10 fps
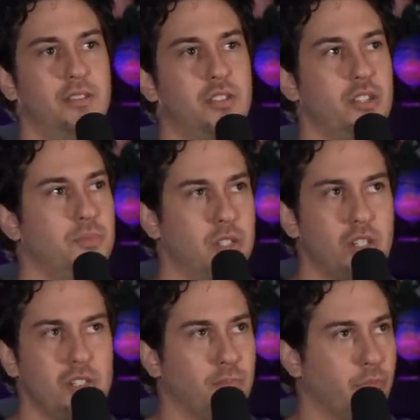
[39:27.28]
she's but
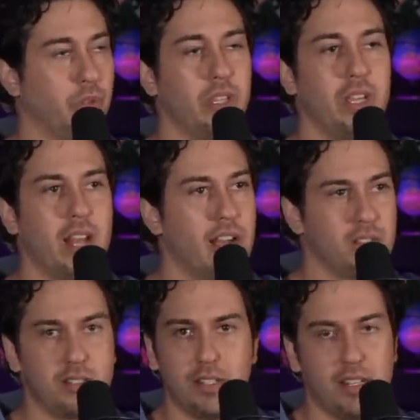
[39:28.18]
she's a brilliant
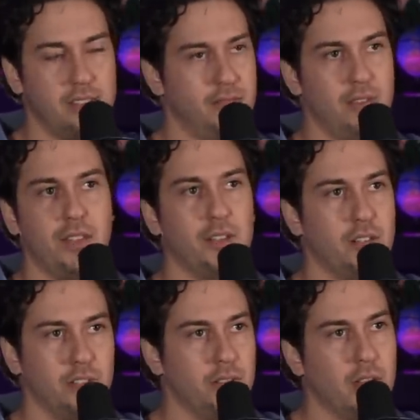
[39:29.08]
actress and has nothing
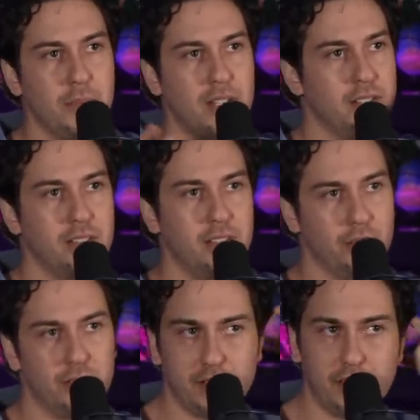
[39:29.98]
to do. I mean, you
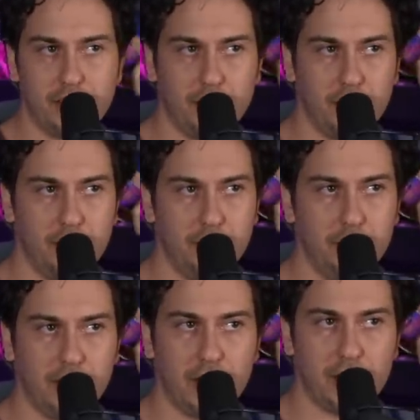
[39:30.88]
know, it says nothing to do
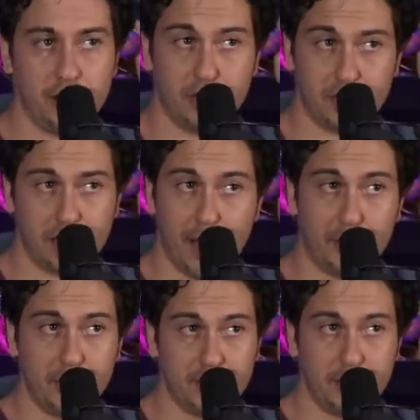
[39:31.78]
with that. She just
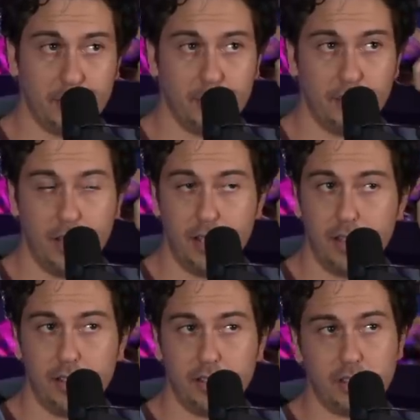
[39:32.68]
happens to be. A,
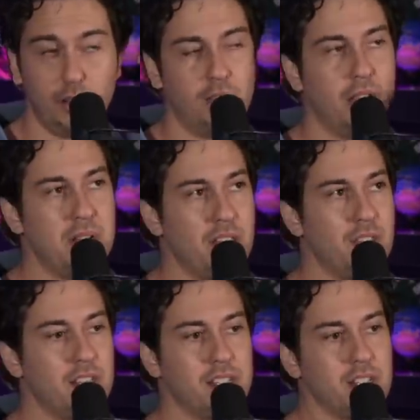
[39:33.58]
so I mean, I
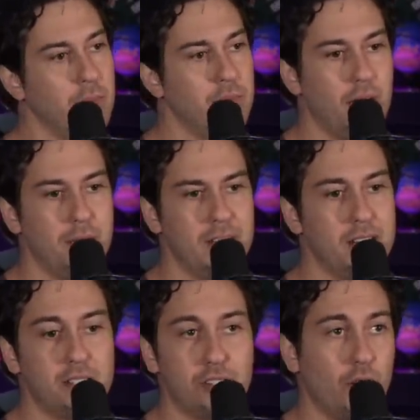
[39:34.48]
think some. I mean,
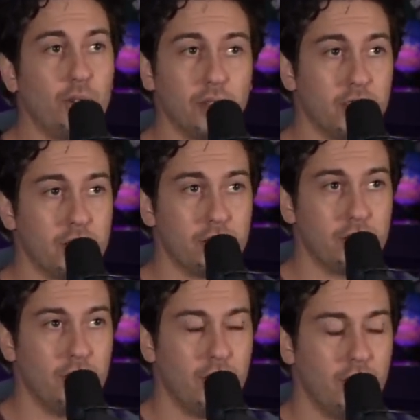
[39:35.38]
it's totally,
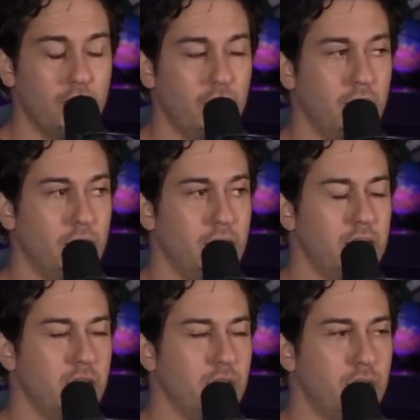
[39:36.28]

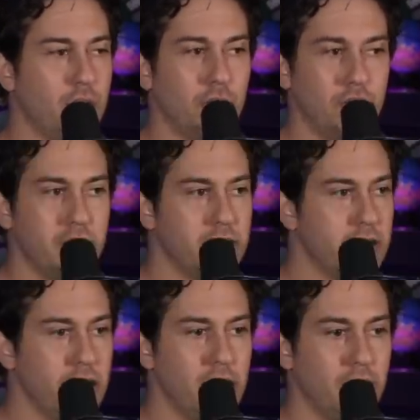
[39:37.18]
you know, you totally
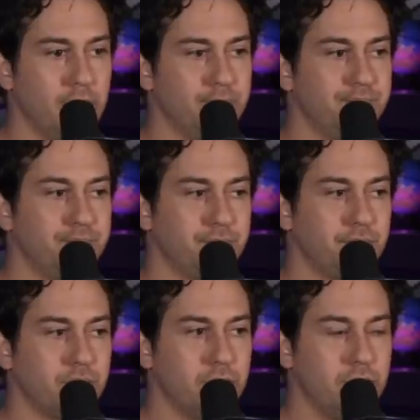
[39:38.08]
see um,
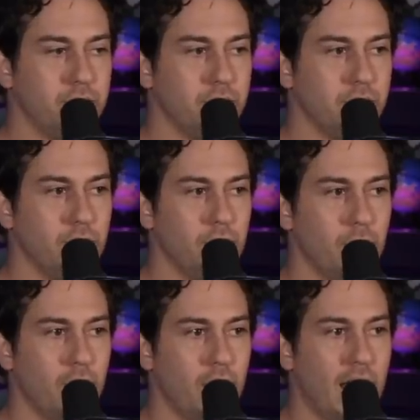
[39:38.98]

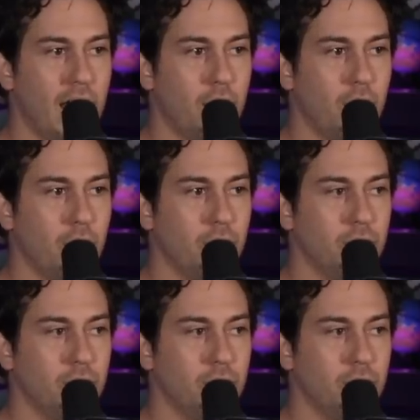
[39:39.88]
how